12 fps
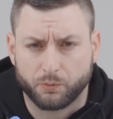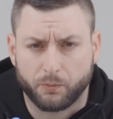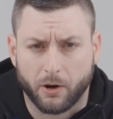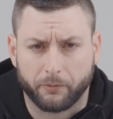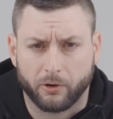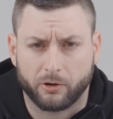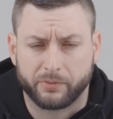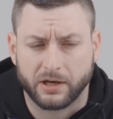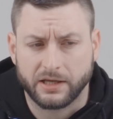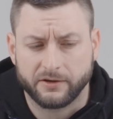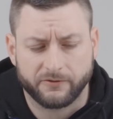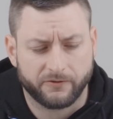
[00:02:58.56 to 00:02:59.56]
to popular
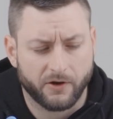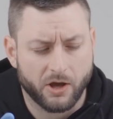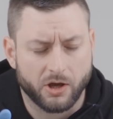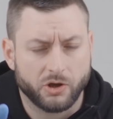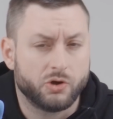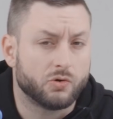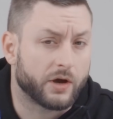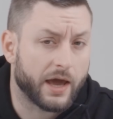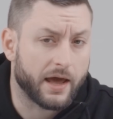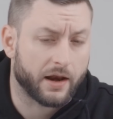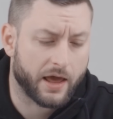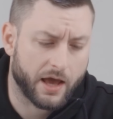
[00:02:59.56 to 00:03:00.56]
belief, you
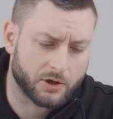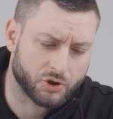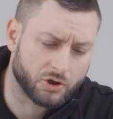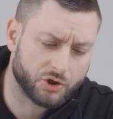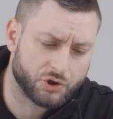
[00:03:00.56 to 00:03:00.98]
can actually